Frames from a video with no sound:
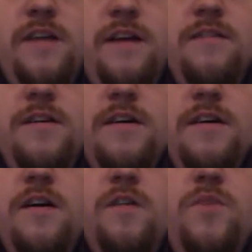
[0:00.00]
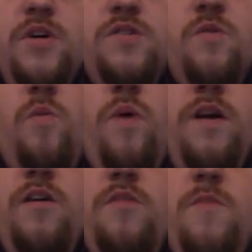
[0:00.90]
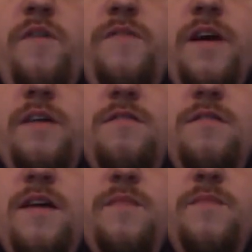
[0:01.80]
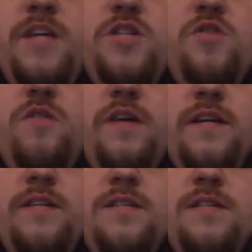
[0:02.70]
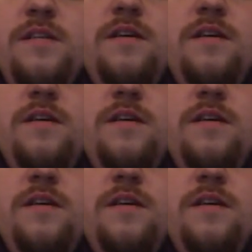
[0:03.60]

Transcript: here. Put one lobe over the other and make sure it's